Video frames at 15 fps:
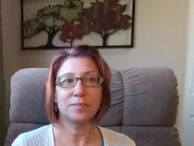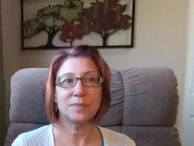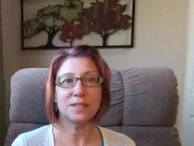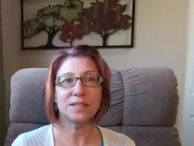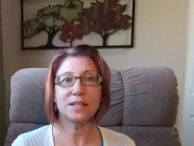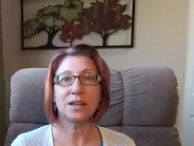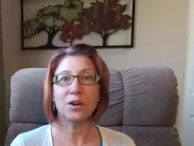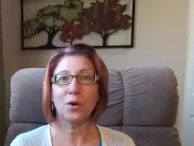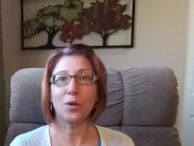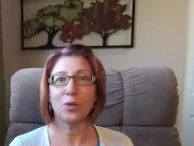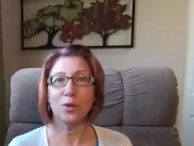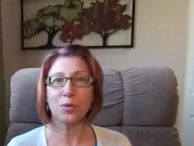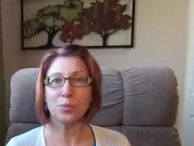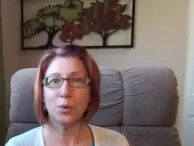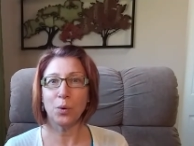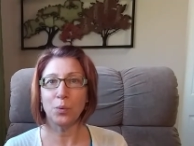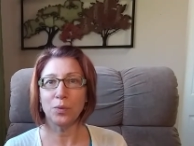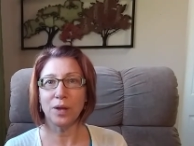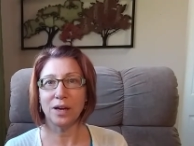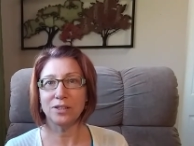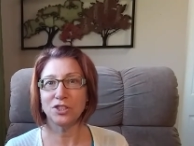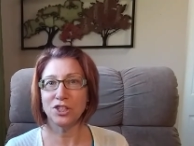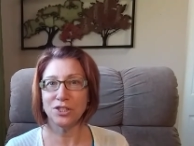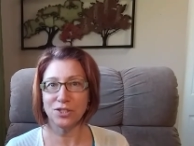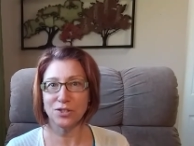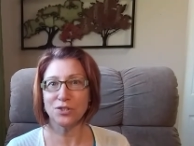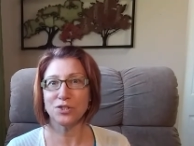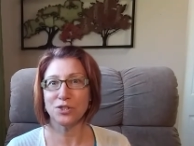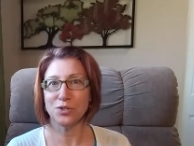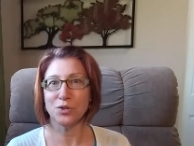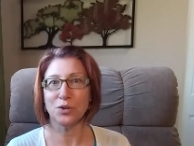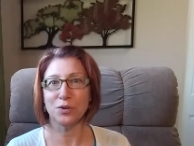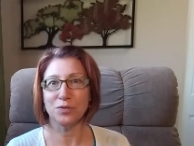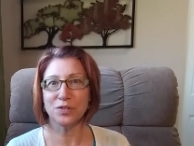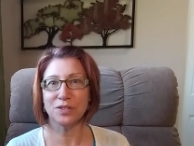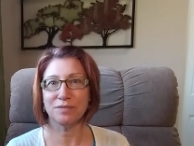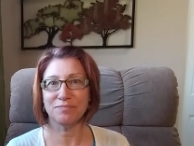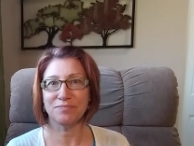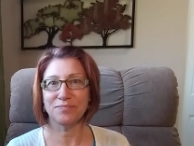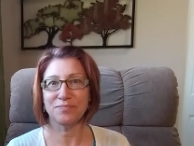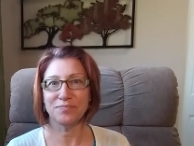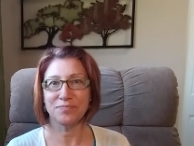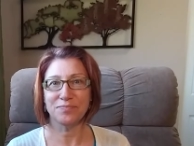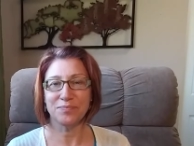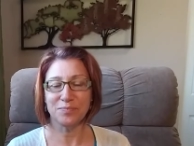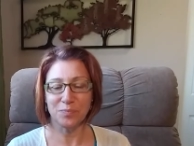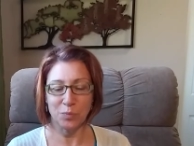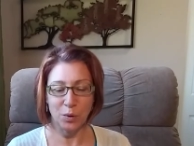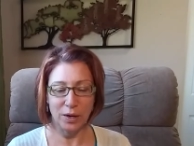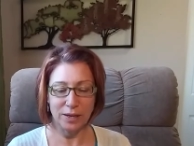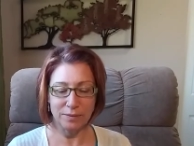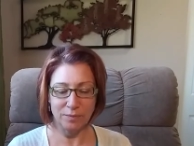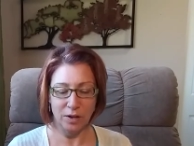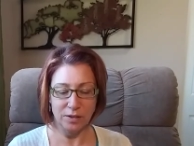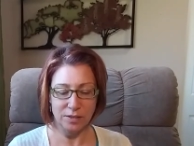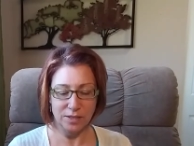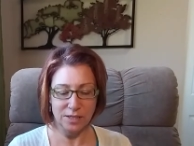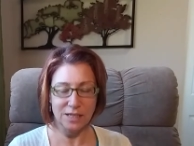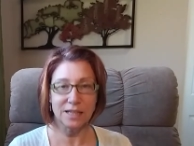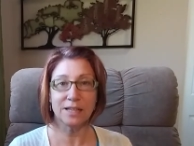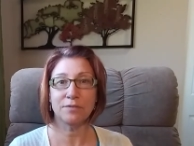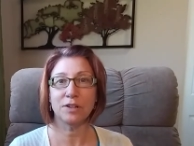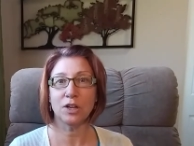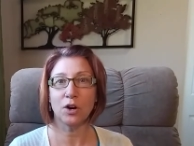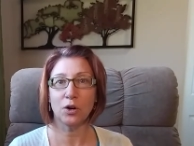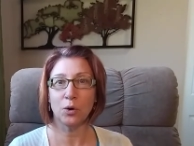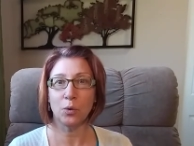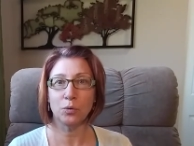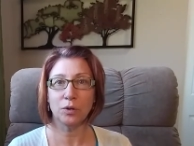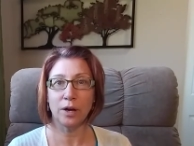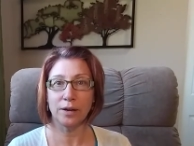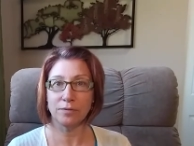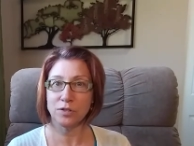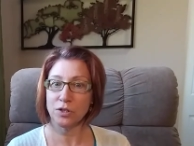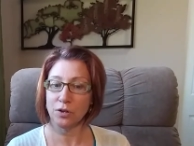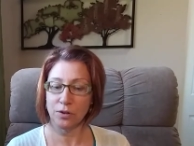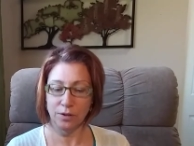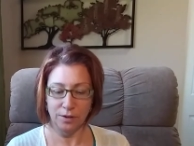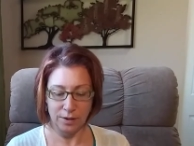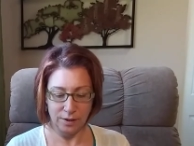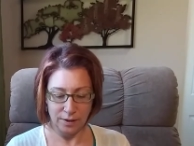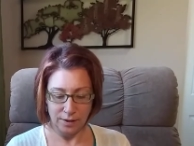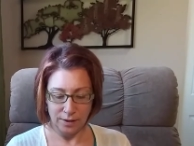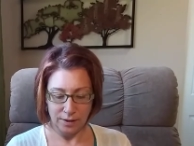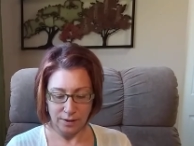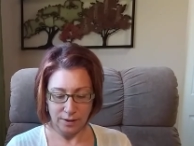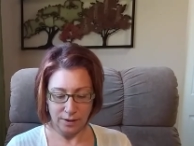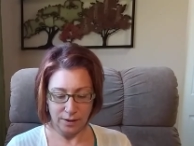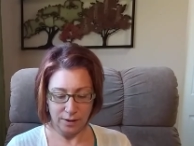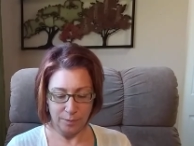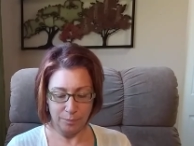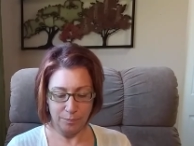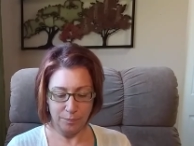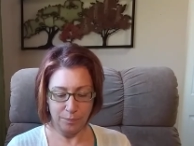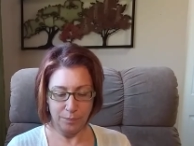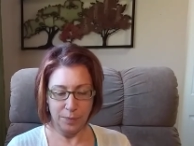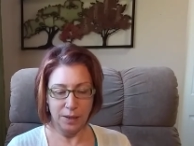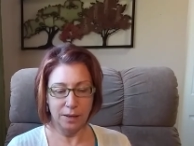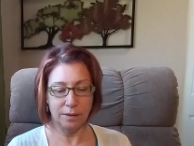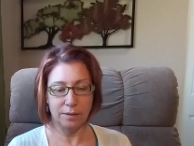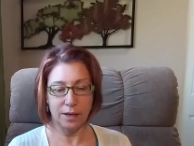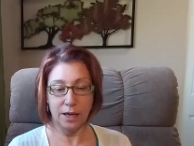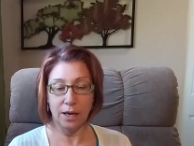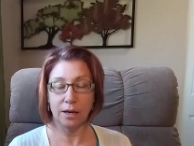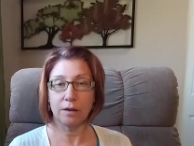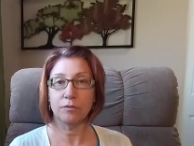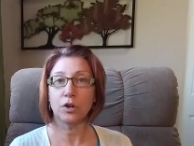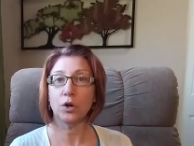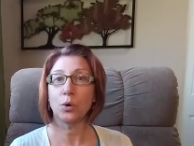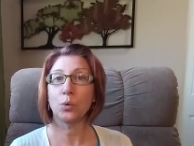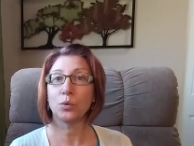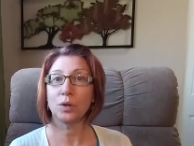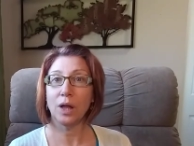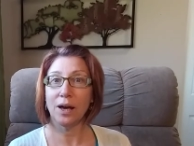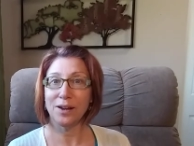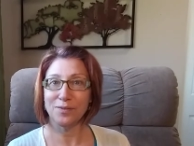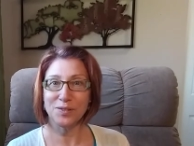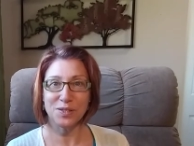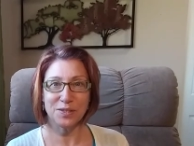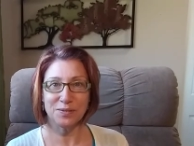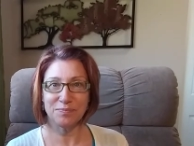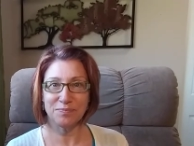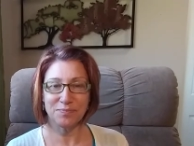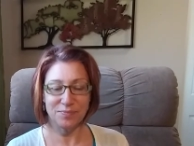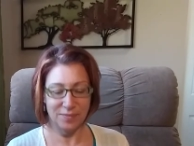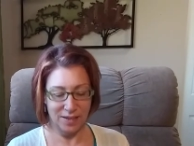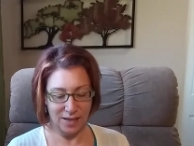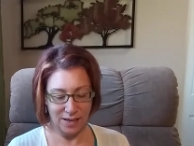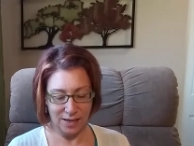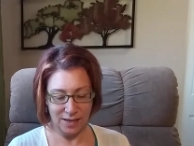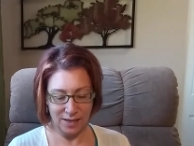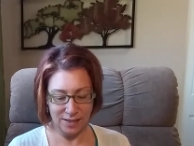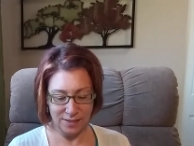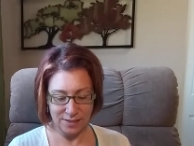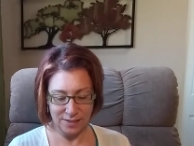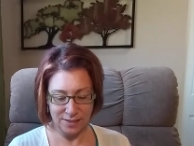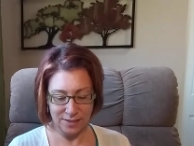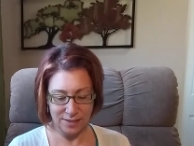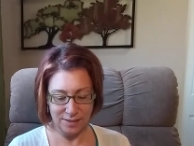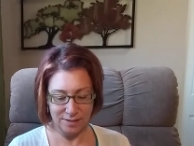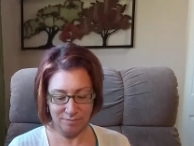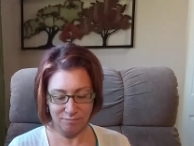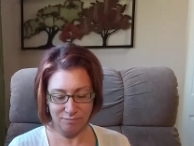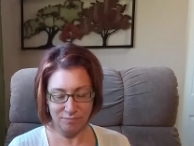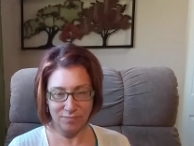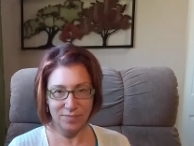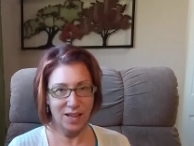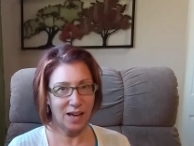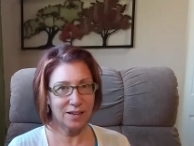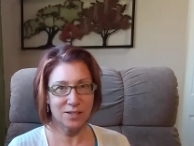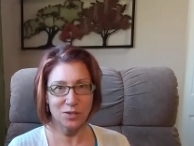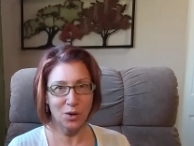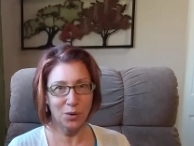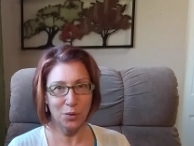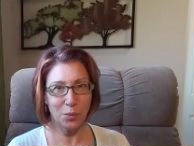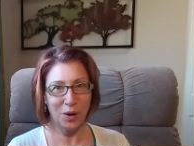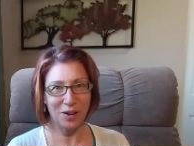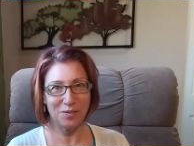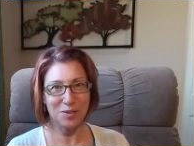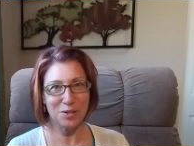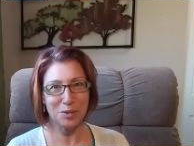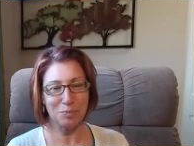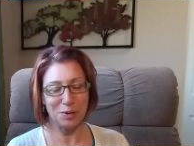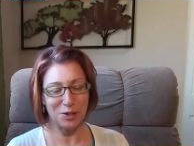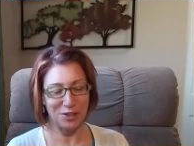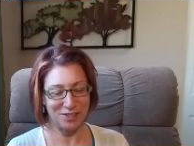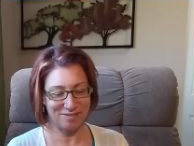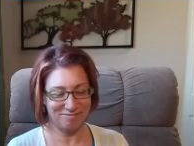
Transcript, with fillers: sitting on the throne that Jesus deserves, right? Us living our own lives are, uh, being the king of our own lives. And that is not the way of the Spirit.